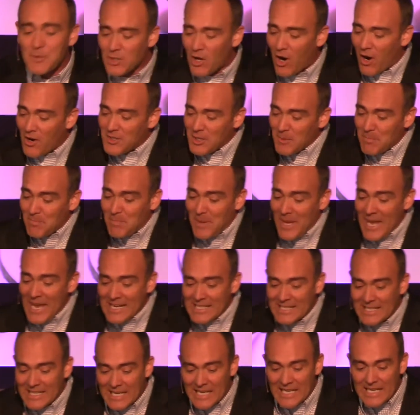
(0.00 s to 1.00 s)
are
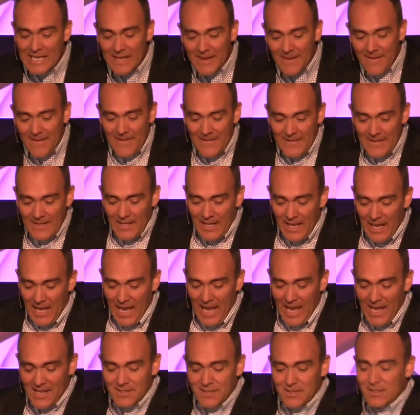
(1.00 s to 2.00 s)
depicted
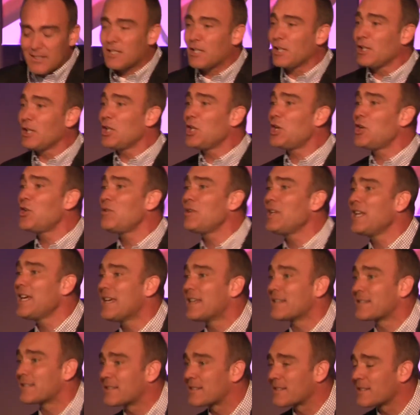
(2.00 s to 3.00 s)
as
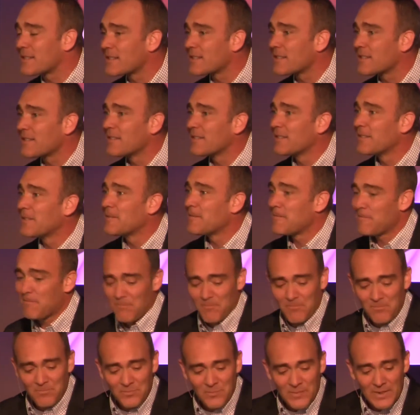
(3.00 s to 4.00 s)
clueless
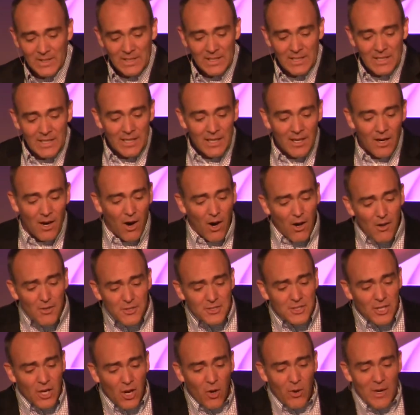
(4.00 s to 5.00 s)

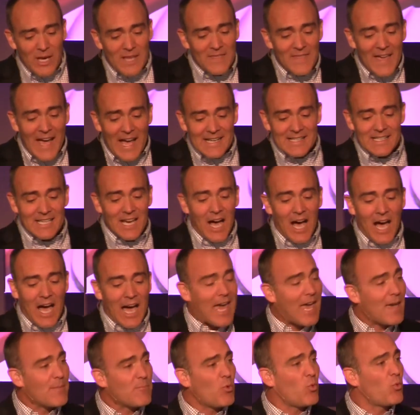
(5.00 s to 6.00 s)
also, in that
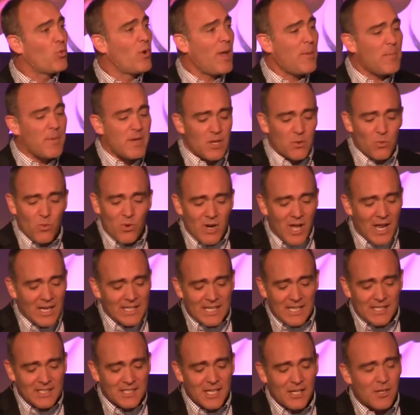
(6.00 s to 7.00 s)
time, women were not
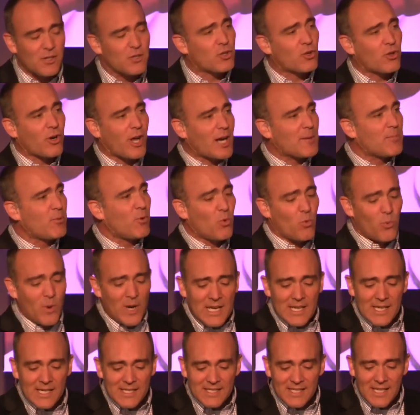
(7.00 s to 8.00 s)
considered credible
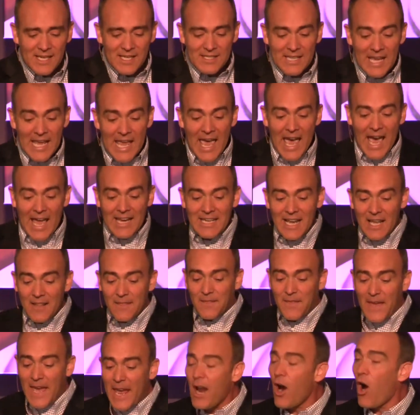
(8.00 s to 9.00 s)
witnesses, and
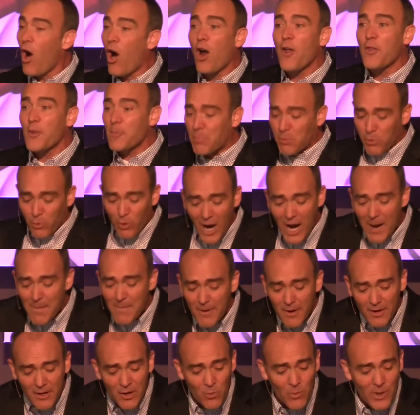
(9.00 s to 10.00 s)
yet they are the
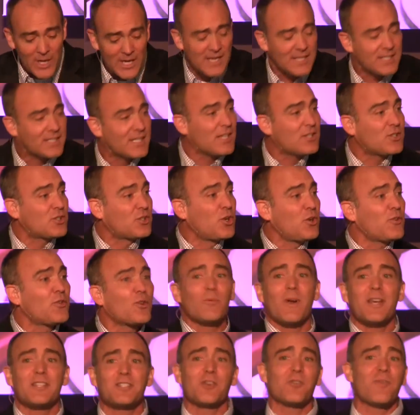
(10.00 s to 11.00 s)
primary witnesses to the
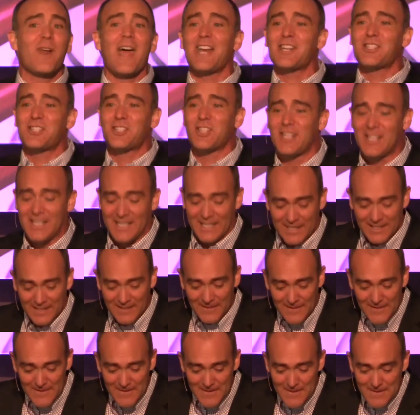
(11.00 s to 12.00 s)

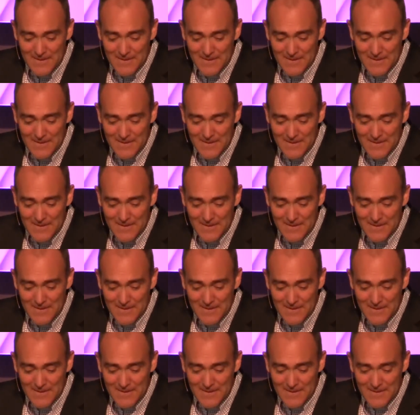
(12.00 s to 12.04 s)
resurrection.